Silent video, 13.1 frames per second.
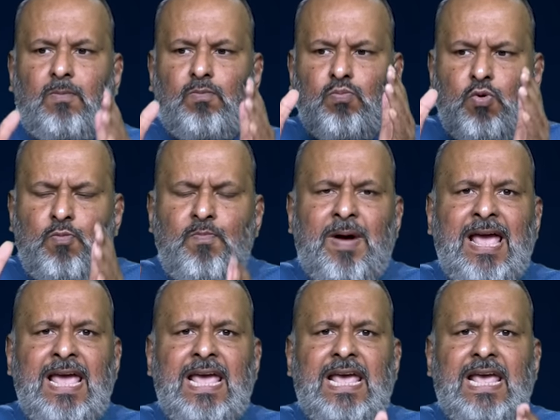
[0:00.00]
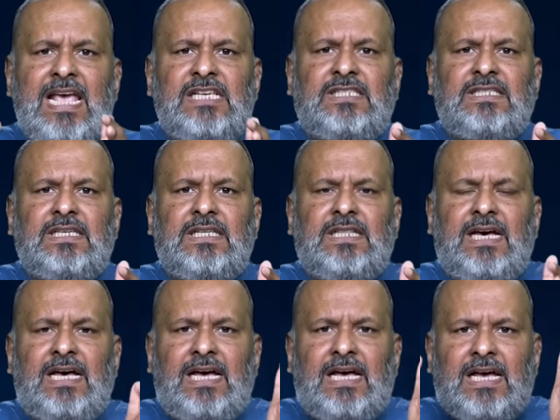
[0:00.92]
Mumbai is
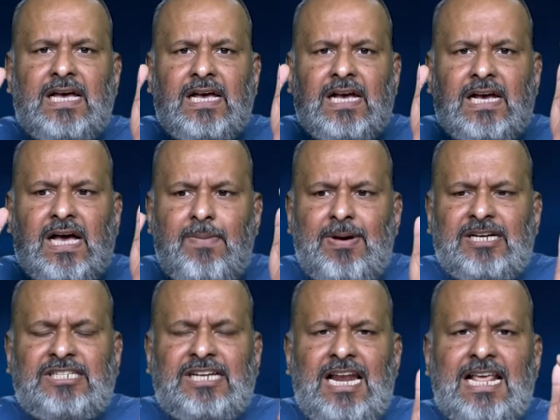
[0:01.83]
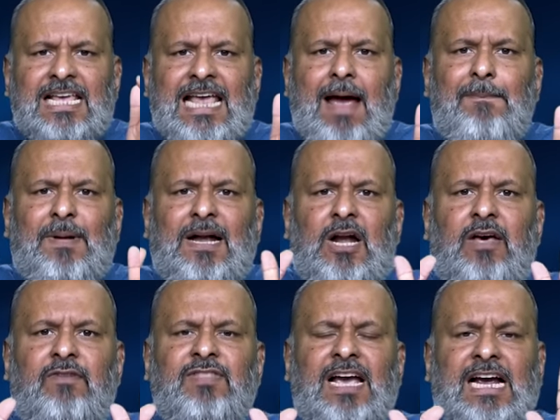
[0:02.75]
the commercial capital
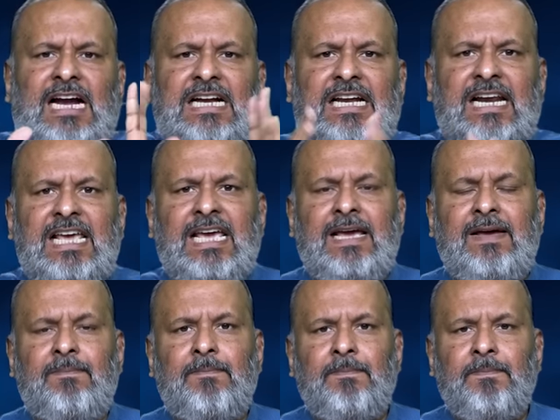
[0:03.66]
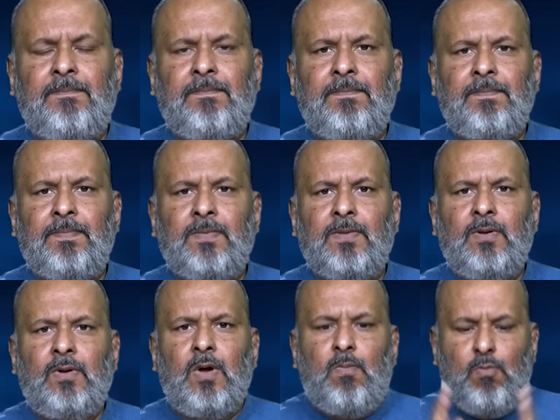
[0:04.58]
of the country.
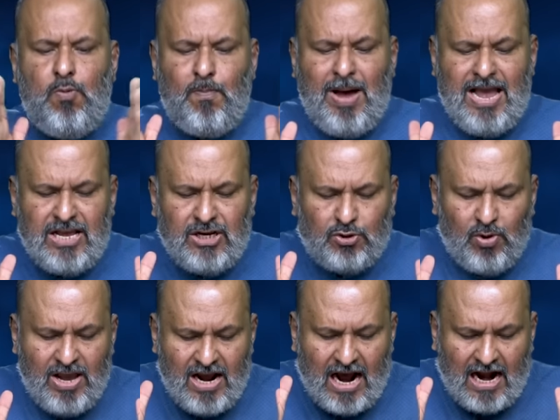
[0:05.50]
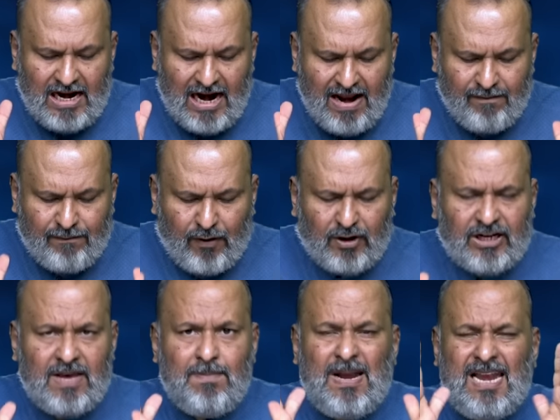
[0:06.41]
Mumbai is doing
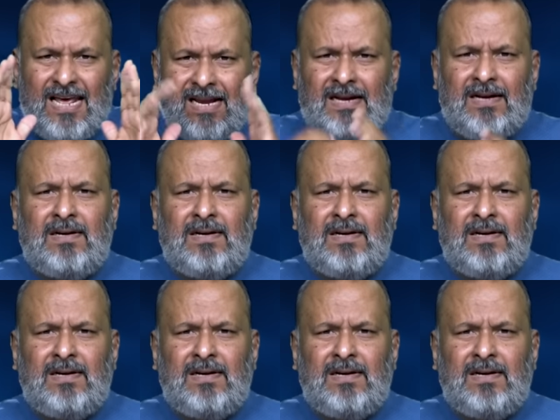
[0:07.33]
140 billion.